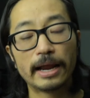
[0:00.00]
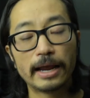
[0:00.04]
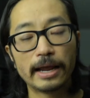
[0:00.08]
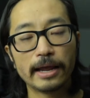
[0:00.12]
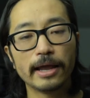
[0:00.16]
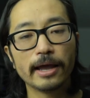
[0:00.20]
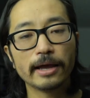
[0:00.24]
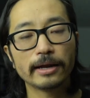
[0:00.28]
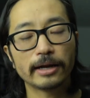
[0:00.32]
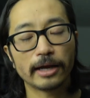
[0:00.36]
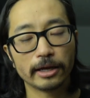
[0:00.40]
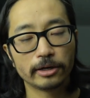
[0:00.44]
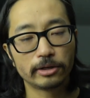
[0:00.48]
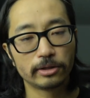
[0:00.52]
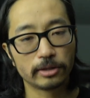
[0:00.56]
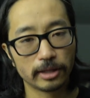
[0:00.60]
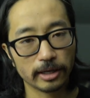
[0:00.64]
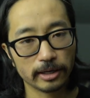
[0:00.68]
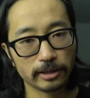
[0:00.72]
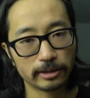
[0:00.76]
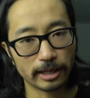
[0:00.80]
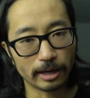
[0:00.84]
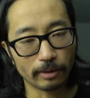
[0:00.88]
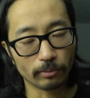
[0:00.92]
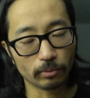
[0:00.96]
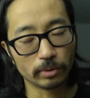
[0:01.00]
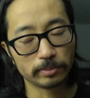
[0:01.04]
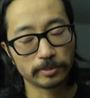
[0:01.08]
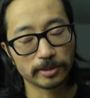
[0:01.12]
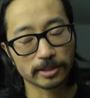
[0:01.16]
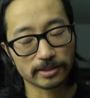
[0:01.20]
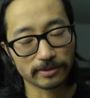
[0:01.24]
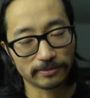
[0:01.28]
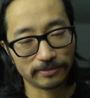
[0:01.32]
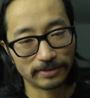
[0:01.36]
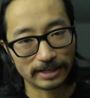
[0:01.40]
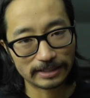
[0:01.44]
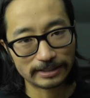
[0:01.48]
And I think that Whoop
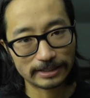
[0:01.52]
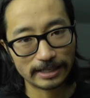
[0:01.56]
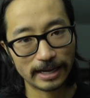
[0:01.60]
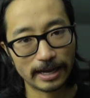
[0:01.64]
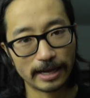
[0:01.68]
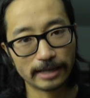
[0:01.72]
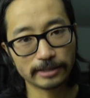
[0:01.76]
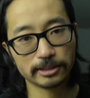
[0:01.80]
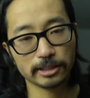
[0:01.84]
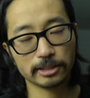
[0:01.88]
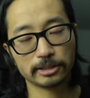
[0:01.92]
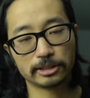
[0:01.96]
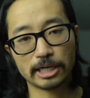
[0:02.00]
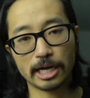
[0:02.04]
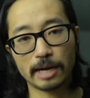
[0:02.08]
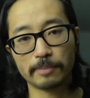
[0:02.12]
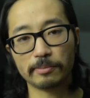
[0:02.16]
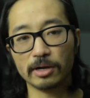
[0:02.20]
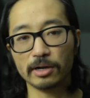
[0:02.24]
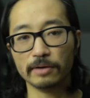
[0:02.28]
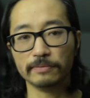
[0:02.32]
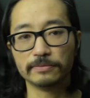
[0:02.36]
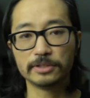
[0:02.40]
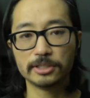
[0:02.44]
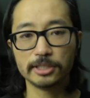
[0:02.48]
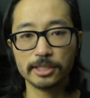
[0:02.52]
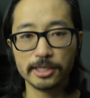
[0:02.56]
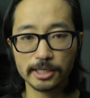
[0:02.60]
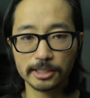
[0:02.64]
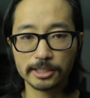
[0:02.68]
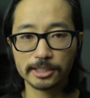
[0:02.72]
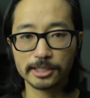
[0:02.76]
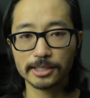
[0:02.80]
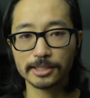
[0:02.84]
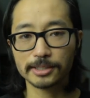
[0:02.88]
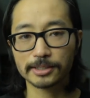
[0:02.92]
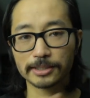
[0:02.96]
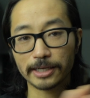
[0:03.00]
does a fantastic job of
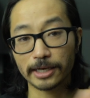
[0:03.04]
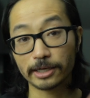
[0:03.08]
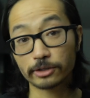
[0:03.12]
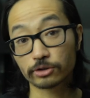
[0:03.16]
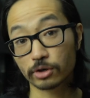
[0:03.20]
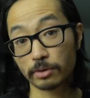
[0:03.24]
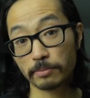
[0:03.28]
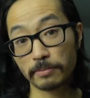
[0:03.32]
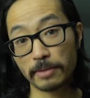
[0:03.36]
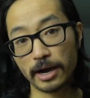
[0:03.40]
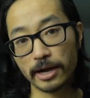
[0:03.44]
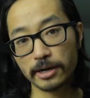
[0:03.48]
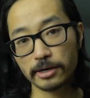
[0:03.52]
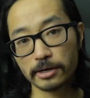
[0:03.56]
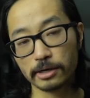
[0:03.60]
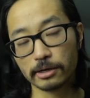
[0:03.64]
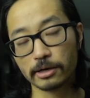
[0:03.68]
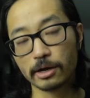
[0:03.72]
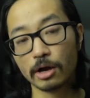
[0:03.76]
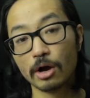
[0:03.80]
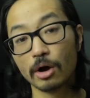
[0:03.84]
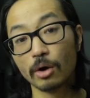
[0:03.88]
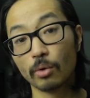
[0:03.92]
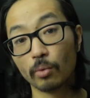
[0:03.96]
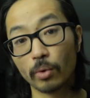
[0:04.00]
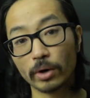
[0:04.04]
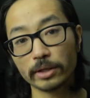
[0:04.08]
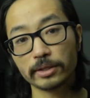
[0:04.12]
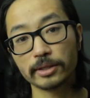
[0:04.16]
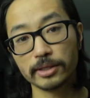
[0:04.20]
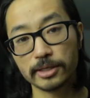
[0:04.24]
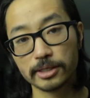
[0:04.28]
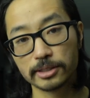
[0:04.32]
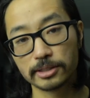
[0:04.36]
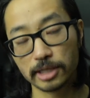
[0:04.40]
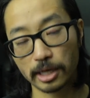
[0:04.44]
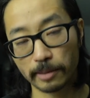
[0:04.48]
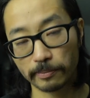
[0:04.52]
teaching slash reminding what
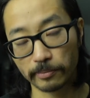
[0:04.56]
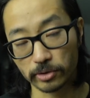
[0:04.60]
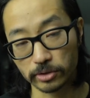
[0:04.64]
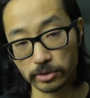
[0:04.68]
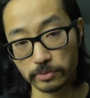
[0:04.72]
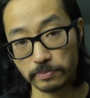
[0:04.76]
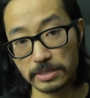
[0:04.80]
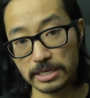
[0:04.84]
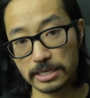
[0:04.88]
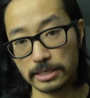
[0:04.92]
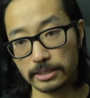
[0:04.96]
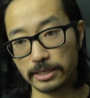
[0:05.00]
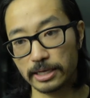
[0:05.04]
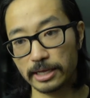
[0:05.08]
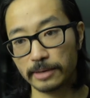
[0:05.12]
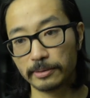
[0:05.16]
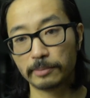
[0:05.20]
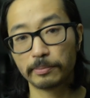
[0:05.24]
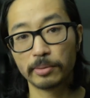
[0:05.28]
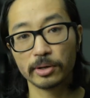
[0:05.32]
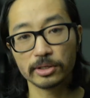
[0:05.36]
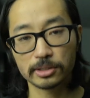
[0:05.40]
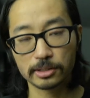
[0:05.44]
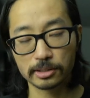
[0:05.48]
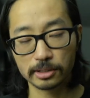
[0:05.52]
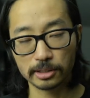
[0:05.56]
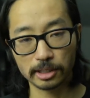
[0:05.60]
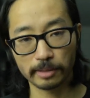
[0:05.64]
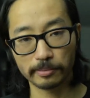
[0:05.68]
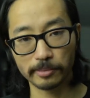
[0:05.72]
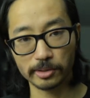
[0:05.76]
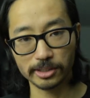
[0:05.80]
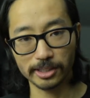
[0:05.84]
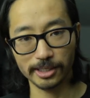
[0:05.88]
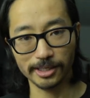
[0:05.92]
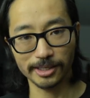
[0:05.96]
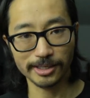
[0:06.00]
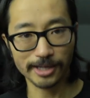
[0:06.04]
these numbers mean. It puts the
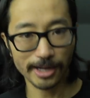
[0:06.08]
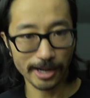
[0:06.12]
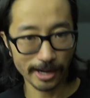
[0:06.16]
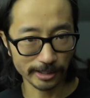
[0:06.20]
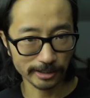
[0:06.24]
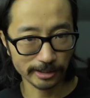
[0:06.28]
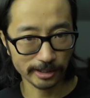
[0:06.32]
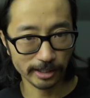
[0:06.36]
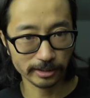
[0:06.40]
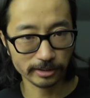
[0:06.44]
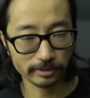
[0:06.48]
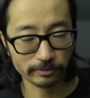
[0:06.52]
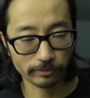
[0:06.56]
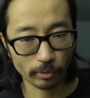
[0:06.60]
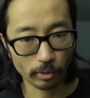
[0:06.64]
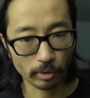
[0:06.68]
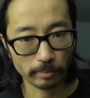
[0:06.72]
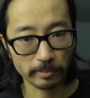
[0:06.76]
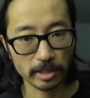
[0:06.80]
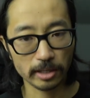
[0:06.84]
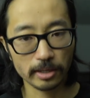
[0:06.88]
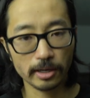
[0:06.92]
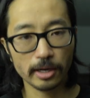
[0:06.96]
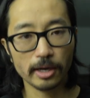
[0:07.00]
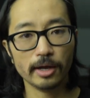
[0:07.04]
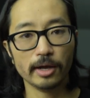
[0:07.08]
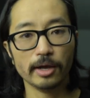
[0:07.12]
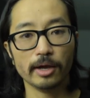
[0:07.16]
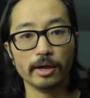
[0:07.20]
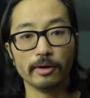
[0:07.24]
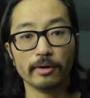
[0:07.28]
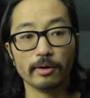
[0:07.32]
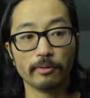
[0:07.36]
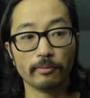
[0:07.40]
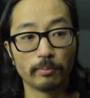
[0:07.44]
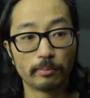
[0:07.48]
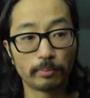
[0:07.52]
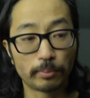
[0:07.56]
numbers in context for me
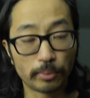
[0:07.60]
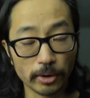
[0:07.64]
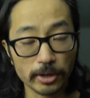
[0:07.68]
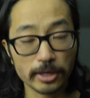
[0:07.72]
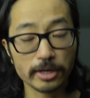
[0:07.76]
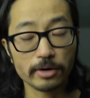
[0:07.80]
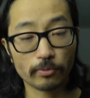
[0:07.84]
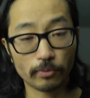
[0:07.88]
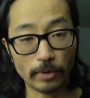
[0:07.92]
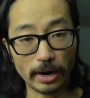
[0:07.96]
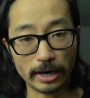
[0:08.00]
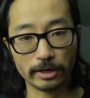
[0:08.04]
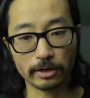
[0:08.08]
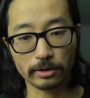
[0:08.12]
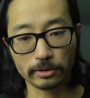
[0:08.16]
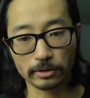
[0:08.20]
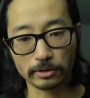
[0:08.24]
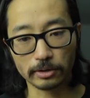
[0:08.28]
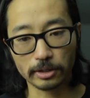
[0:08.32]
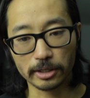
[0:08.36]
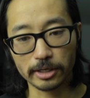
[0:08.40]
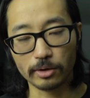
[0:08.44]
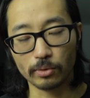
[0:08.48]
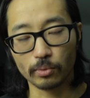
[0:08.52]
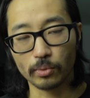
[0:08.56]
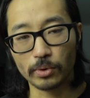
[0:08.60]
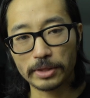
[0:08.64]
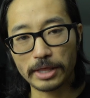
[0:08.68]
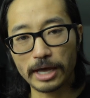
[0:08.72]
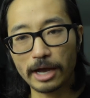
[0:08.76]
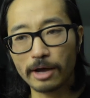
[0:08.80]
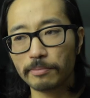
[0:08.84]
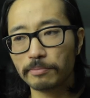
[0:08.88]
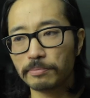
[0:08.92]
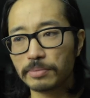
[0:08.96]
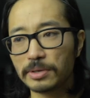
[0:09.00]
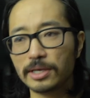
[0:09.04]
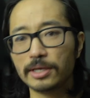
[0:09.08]
pretty regularly
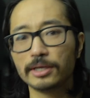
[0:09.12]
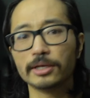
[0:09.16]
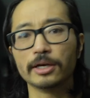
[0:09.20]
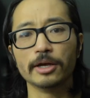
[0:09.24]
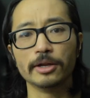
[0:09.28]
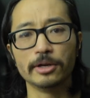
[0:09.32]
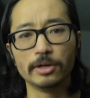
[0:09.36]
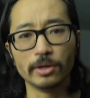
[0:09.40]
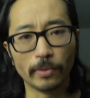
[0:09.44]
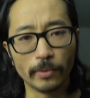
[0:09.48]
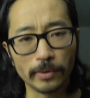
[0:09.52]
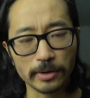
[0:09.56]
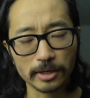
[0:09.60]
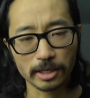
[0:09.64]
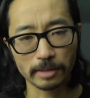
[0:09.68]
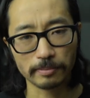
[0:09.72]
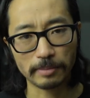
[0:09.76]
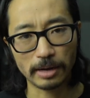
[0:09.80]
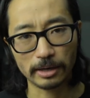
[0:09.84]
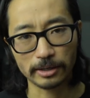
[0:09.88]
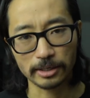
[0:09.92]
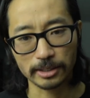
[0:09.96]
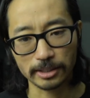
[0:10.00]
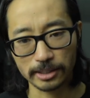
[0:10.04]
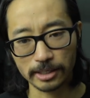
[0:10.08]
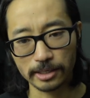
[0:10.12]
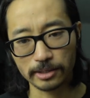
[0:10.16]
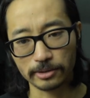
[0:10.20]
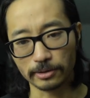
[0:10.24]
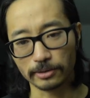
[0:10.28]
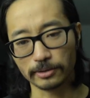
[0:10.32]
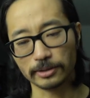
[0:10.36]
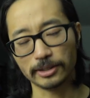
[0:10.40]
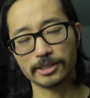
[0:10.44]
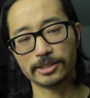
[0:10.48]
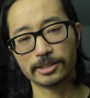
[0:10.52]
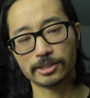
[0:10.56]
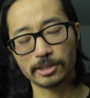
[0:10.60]
without being annoying about it
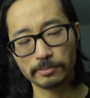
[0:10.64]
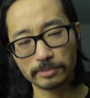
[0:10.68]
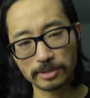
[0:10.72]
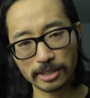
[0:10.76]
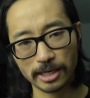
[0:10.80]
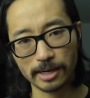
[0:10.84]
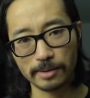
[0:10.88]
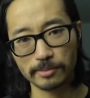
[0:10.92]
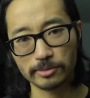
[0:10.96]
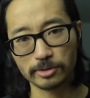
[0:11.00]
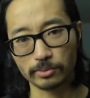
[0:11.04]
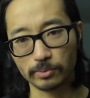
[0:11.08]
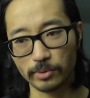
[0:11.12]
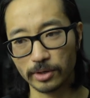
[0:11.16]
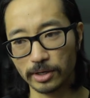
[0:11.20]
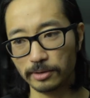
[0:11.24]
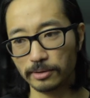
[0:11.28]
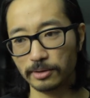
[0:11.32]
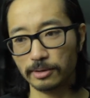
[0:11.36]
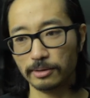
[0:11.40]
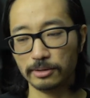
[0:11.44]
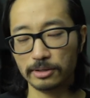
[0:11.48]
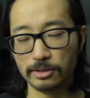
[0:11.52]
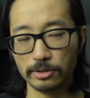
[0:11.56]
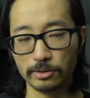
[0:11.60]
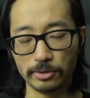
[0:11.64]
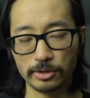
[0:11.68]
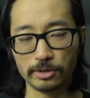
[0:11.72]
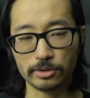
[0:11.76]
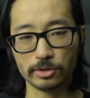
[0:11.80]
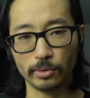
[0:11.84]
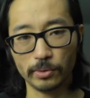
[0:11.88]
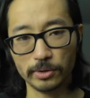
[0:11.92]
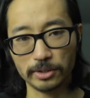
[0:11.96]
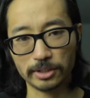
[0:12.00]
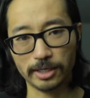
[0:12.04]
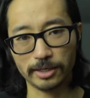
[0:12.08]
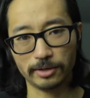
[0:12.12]
either. Like sometimes when, you know, there's
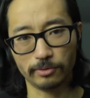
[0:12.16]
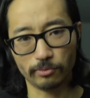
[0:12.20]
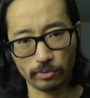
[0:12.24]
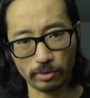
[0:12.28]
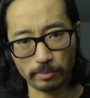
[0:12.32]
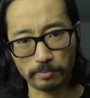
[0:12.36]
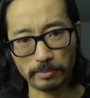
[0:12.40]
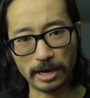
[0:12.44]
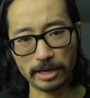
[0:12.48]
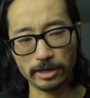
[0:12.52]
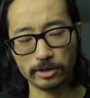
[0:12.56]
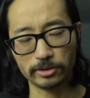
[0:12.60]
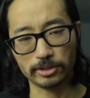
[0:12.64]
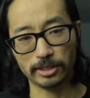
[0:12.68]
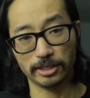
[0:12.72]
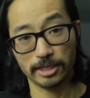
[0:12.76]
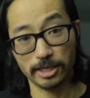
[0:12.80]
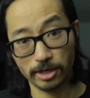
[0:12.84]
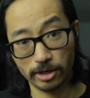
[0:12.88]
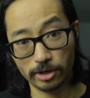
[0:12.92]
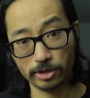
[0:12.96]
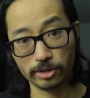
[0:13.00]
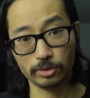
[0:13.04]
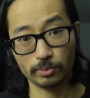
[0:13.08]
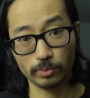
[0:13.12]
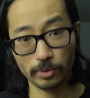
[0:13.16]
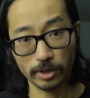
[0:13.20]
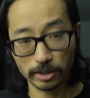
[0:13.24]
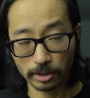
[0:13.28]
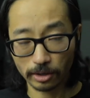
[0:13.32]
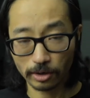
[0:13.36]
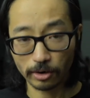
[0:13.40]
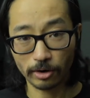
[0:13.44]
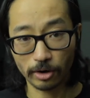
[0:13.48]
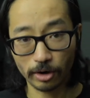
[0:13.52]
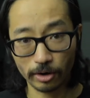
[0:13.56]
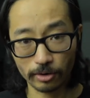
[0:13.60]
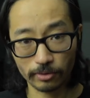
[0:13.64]
always like reminders, like here's what
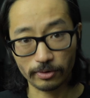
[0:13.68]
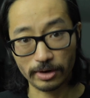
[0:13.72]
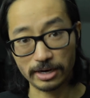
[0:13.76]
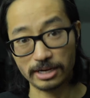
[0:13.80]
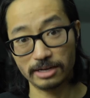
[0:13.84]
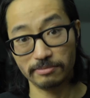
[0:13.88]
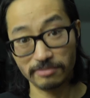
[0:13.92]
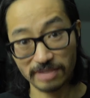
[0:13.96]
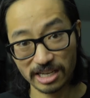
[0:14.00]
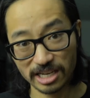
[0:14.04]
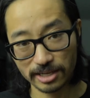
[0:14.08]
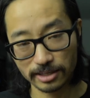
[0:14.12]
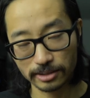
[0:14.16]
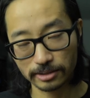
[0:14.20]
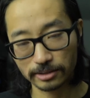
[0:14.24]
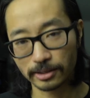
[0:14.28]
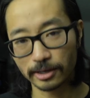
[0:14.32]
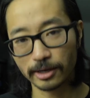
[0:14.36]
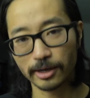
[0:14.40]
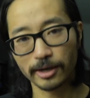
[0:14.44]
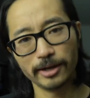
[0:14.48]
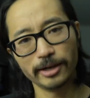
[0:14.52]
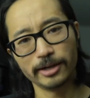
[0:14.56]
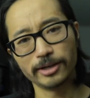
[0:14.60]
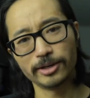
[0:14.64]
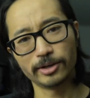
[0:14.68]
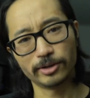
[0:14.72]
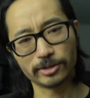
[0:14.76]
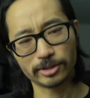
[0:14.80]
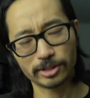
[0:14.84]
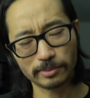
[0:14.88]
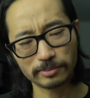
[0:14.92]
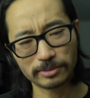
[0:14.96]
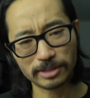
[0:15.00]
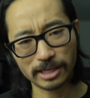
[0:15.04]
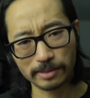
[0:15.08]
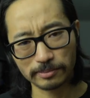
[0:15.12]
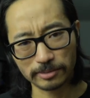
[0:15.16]
heart rate means. You know,
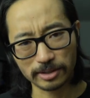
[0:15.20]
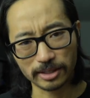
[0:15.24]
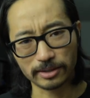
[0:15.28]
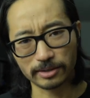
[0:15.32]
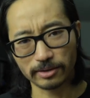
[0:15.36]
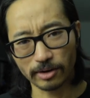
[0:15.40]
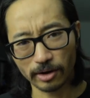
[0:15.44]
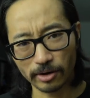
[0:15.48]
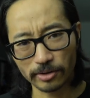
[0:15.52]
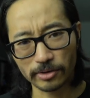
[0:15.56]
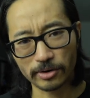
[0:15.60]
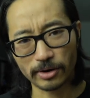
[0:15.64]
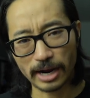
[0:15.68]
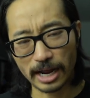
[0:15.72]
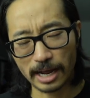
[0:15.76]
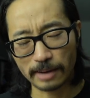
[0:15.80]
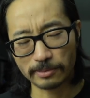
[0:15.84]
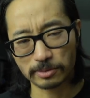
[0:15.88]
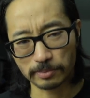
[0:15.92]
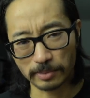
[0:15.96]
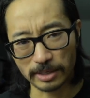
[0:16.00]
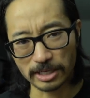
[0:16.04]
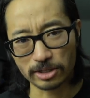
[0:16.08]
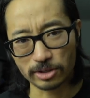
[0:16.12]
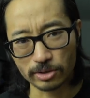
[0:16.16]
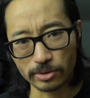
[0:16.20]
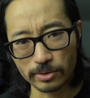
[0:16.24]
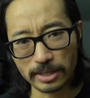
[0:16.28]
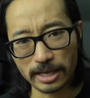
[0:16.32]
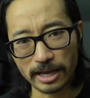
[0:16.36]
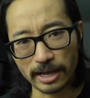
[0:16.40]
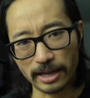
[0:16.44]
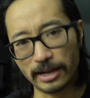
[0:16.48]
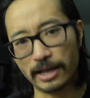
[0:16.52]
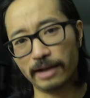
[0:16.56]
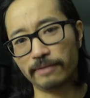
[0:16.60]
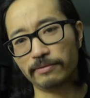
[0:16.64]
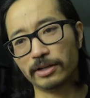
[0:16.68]
sometimes like other apps might do
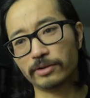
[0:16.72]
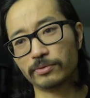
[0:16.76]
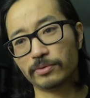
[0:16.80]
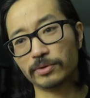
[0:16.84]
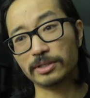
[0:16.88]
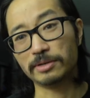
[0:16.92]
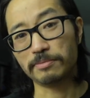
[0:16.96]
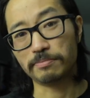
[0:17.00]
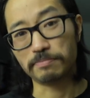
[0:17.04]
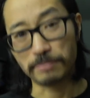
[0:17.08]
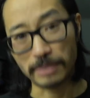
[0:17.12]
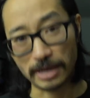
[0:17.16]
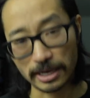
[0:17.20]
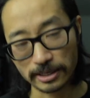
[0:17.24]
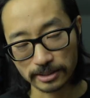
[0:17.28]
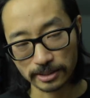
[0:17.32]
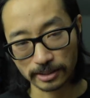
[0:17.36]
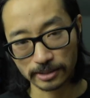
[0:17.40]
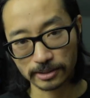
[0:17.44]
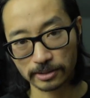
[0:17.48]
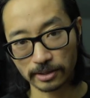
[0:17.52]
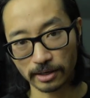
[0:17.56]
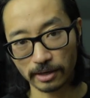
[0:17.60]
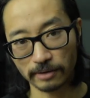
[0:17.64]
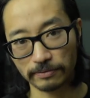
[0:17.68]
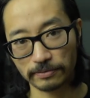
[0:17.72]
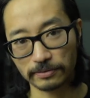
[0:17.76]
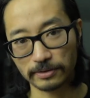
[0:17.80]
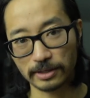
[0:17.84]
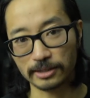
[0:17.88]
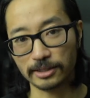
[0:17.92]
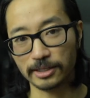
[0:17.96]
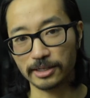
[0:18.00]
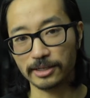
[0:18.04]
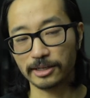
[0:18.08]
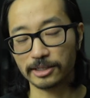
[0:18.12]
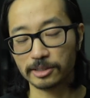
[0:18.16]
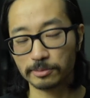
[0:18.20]
that and have like really basic stuff
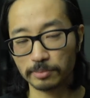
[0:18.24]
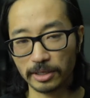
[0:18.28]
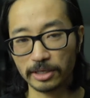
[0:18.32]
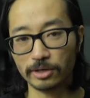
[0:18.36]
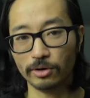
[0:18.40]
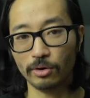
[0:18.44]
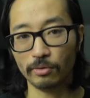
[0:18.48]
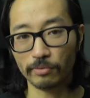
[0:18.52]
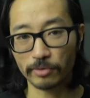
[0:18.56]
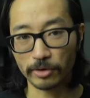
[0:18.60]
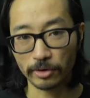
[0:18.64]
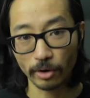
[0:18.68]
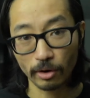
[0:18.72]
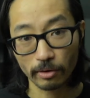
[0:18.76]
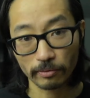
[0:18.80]
that they explain over and